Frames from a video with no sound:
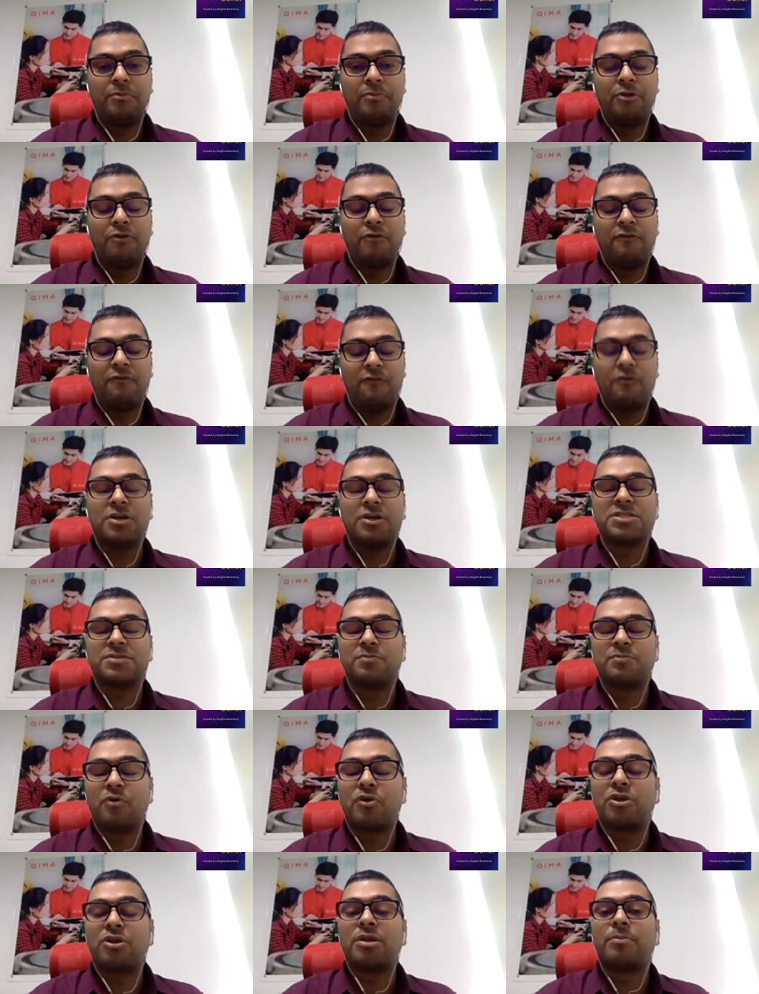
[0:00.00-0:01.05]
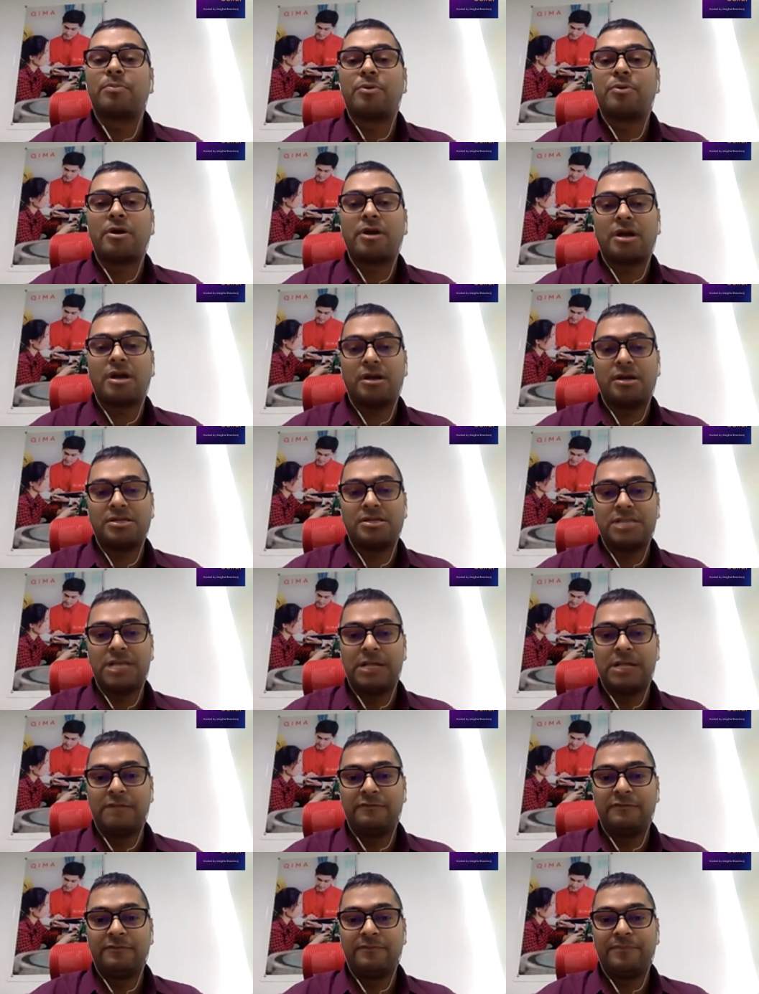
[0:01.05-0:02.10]
focus more on the product
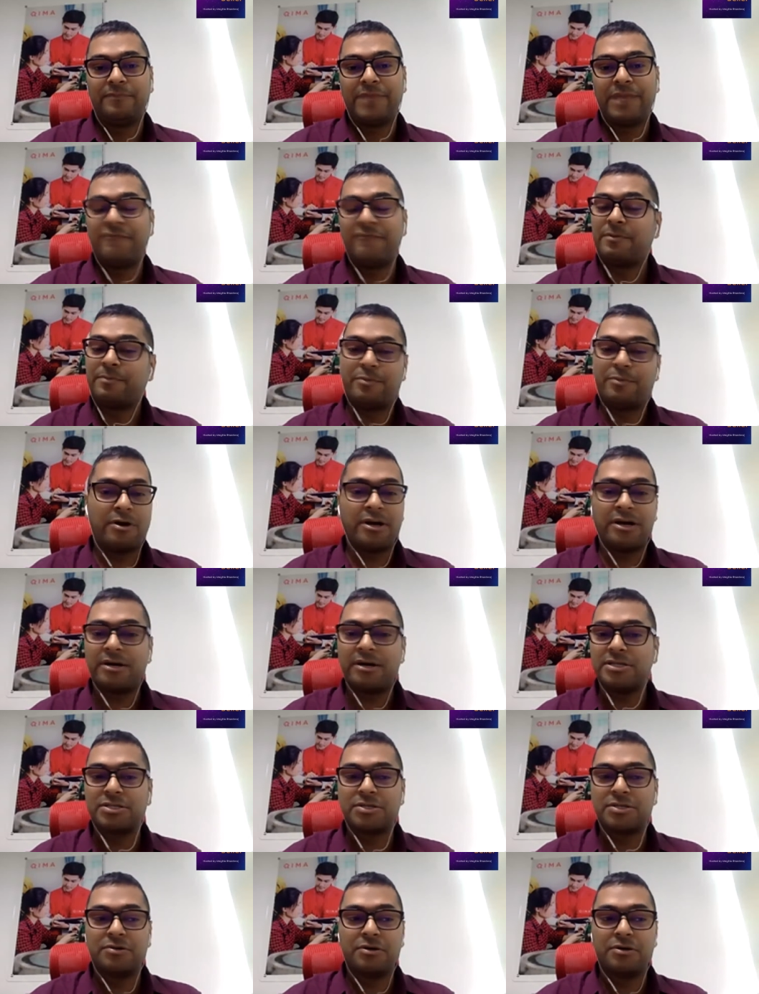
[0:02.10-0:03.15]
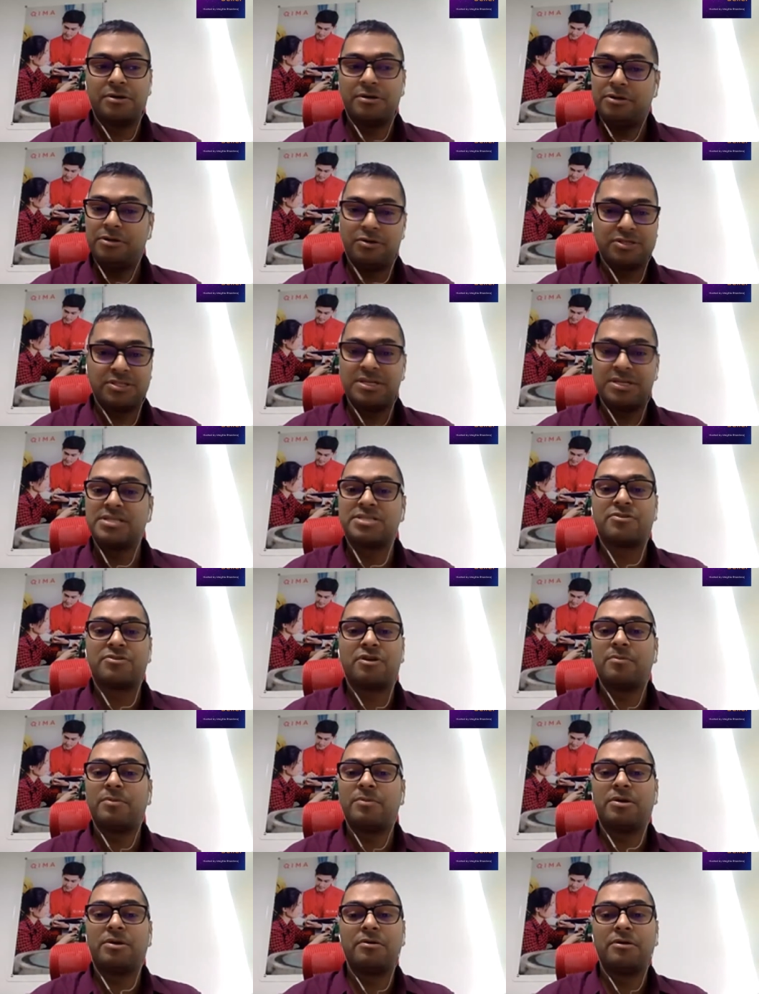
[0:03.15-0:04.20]
itself. If the product is good, your sales is going
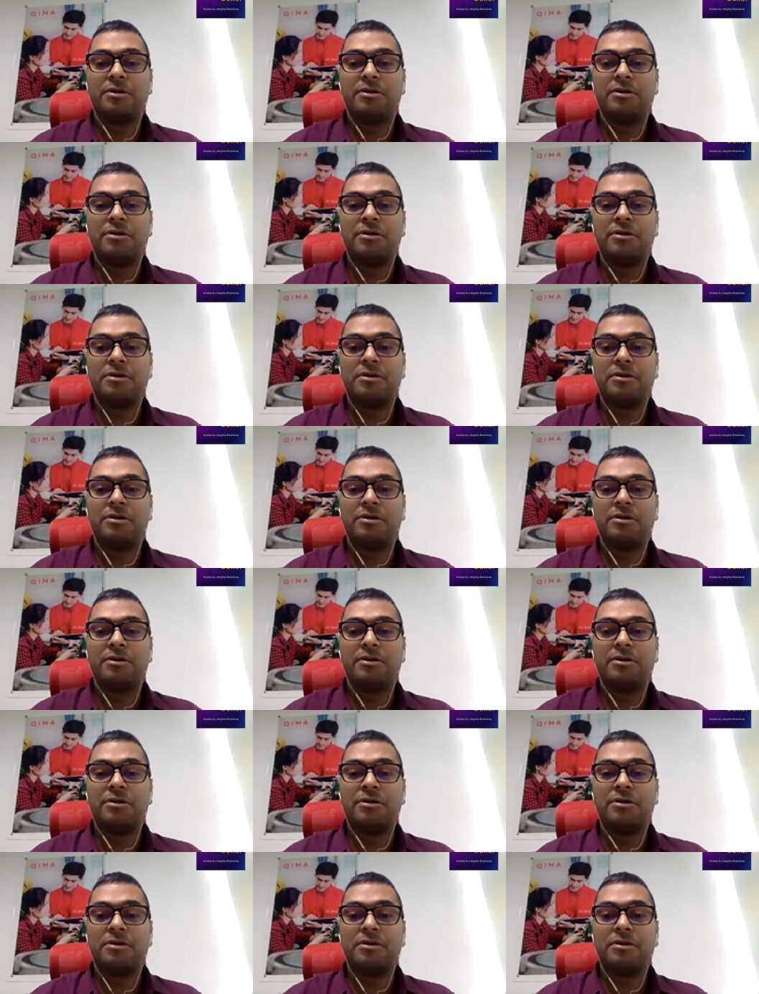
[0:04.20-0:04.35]
to be good.